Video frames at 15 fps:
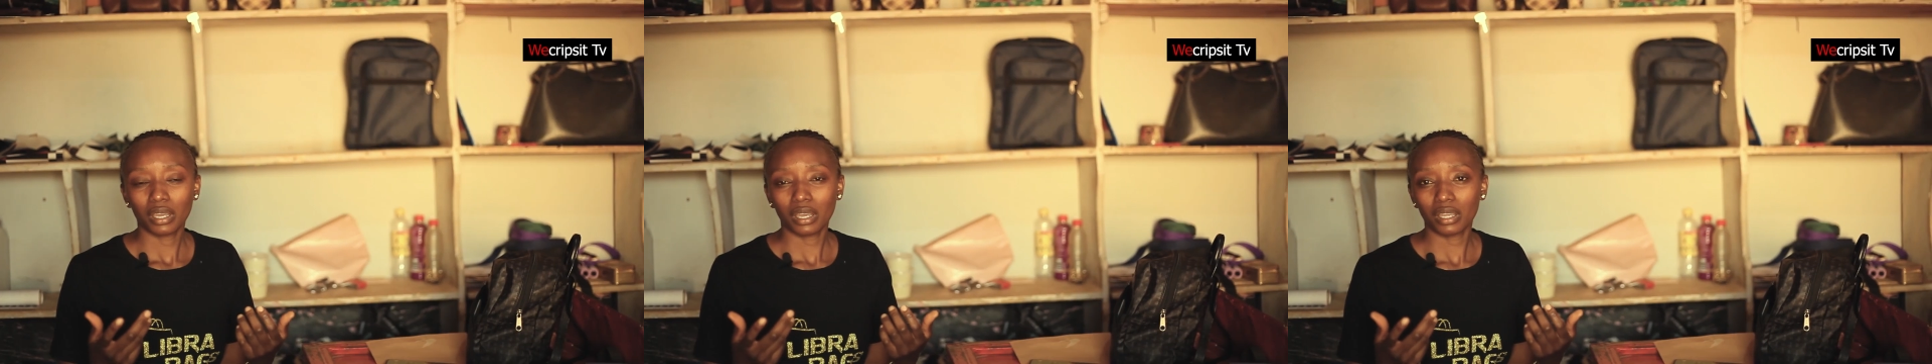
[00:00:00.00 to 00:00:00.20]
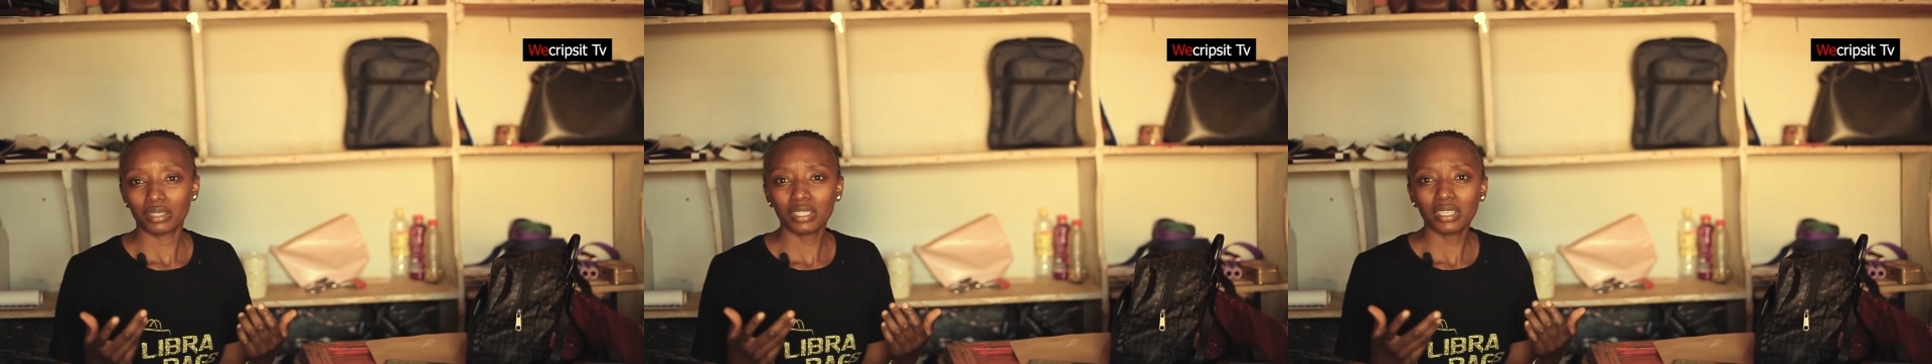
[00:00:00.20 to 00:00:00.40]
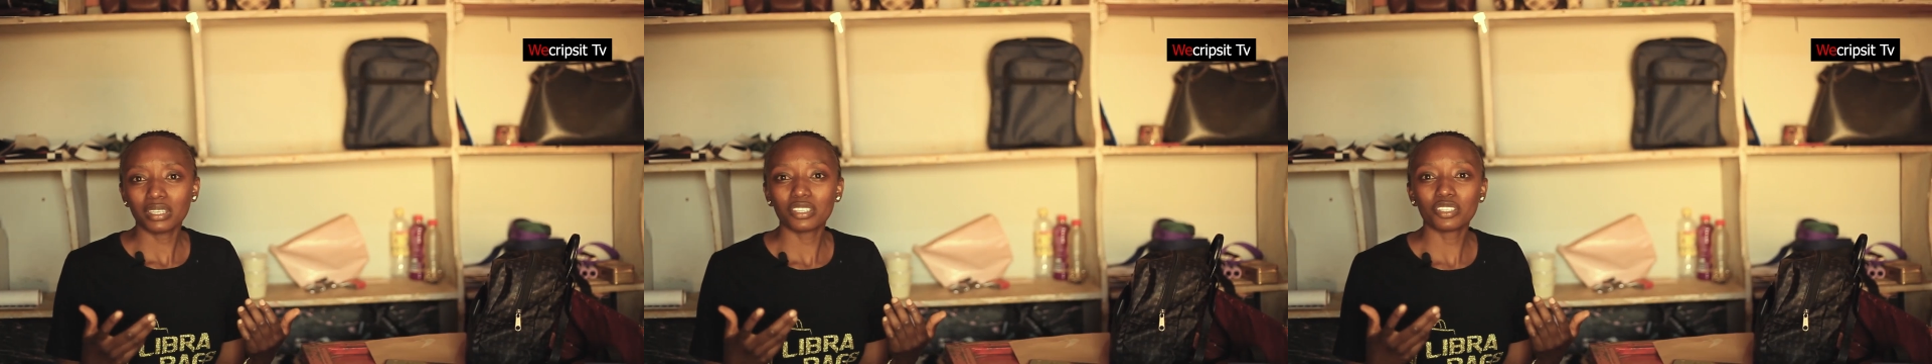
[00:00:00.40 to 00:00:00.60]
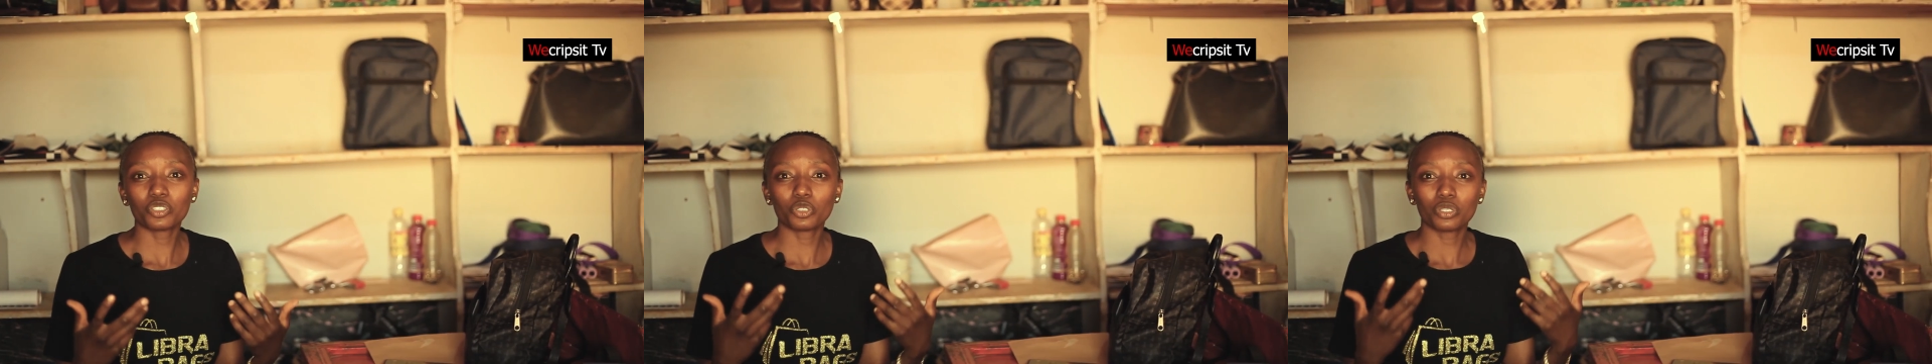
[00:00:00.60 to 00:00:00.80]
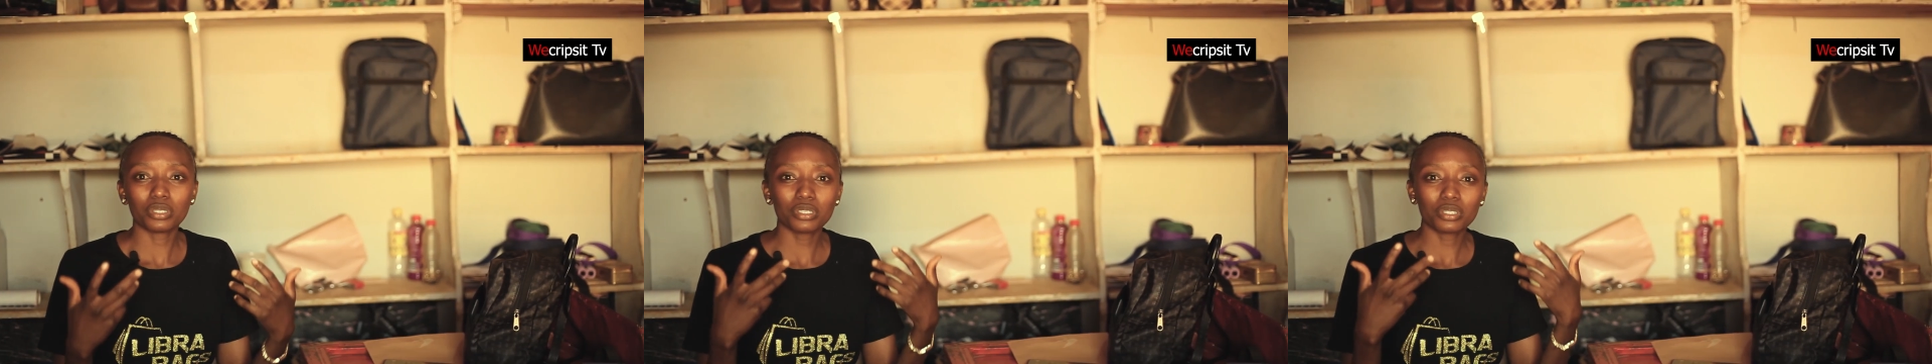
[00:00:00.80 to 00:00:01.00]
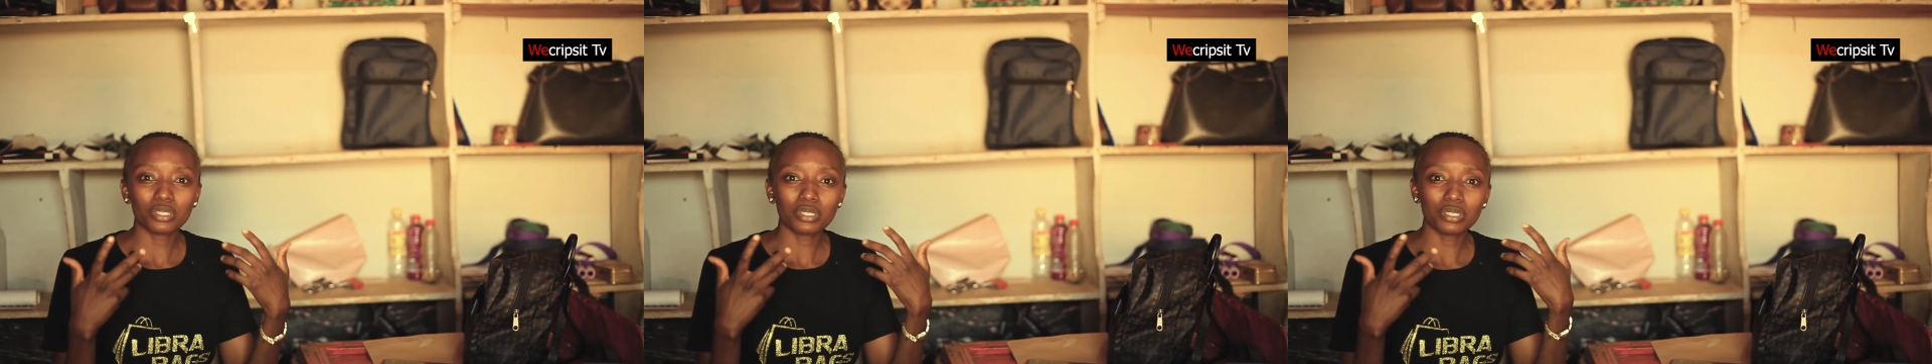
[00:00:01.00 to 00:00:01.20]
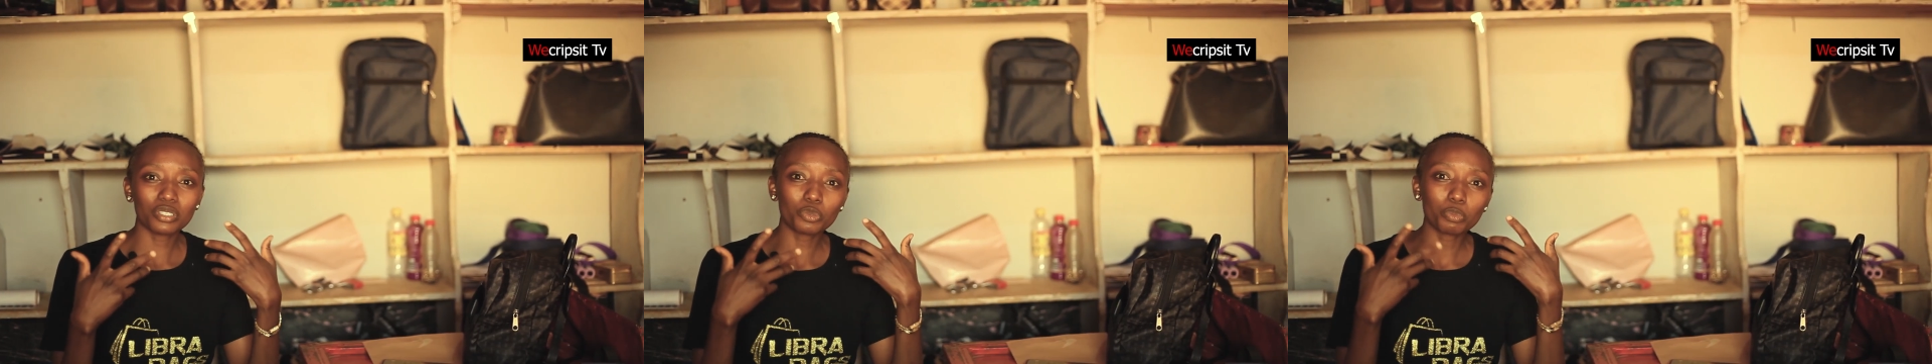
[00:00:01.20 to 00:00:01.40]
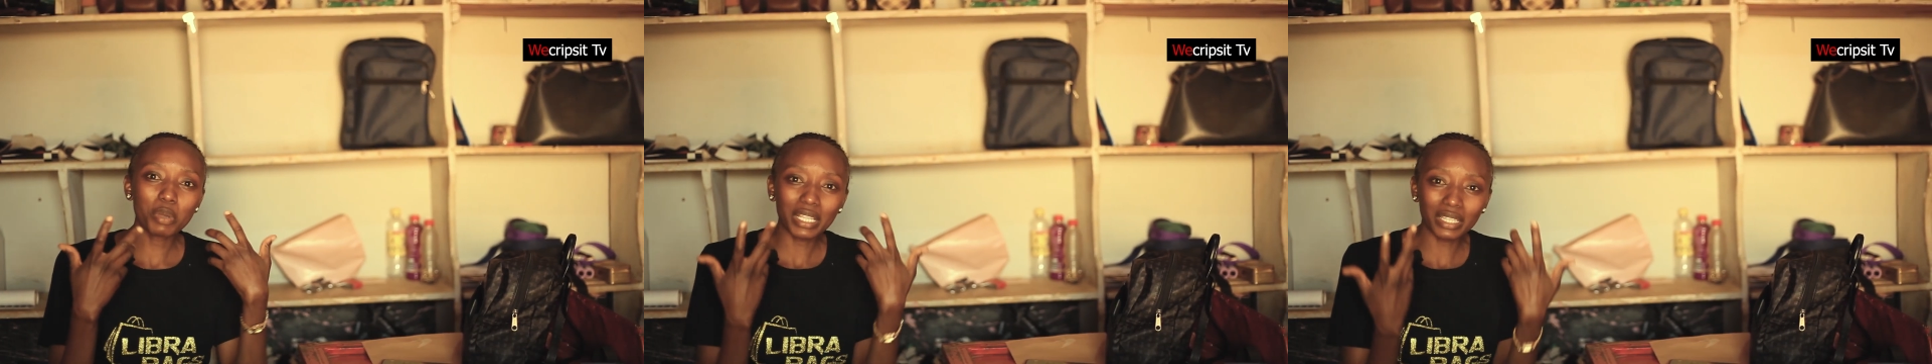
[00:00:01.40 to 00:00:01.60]
I think it's, it's, it's
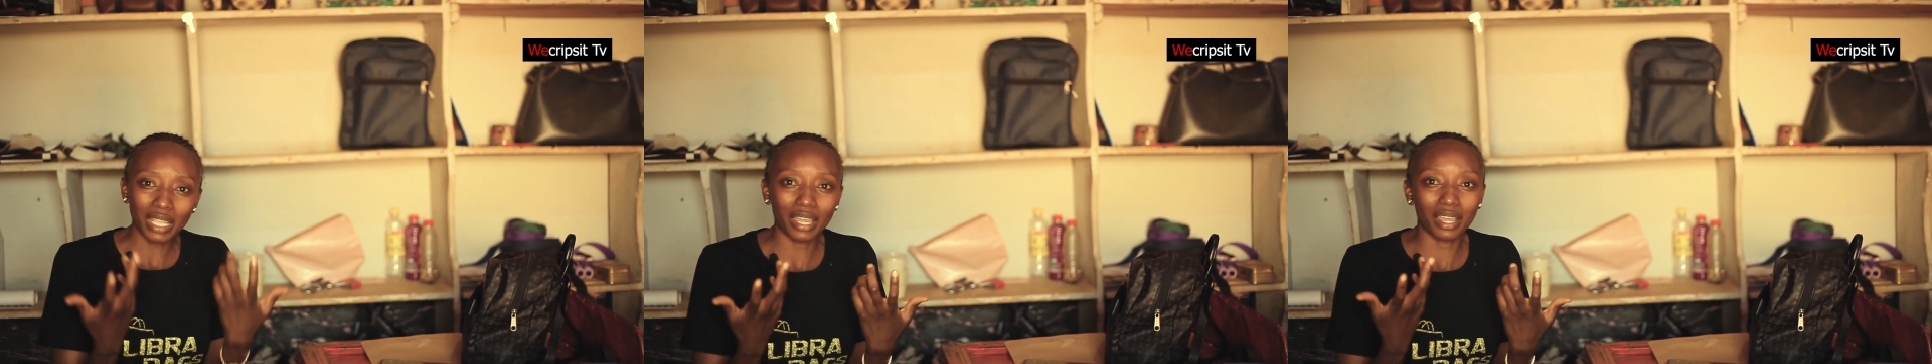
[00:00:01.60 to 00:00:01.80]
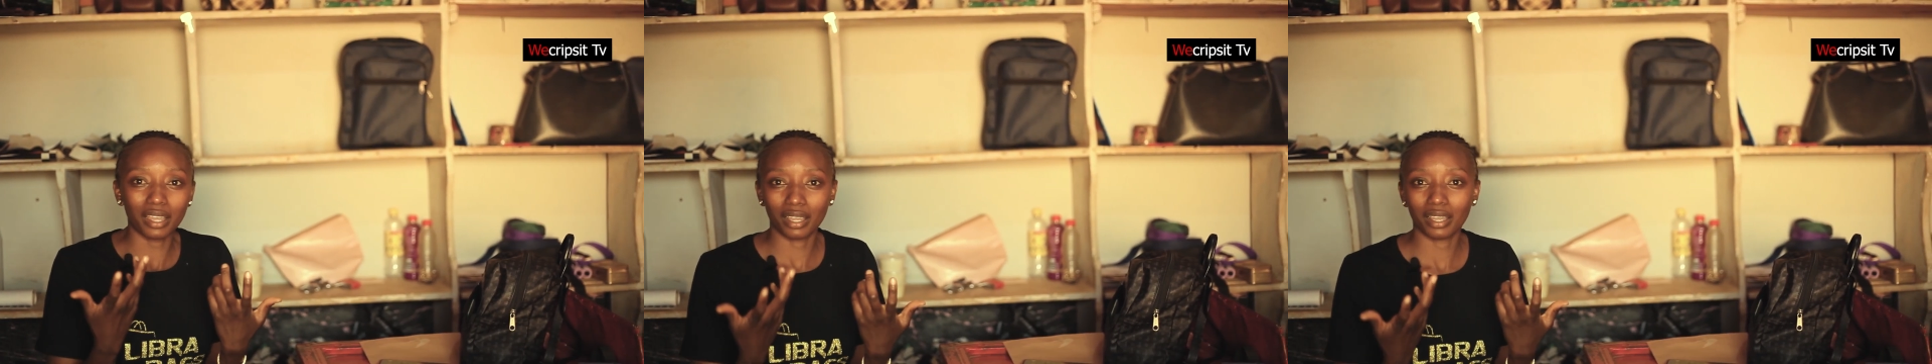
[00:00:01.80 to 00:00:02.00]
better.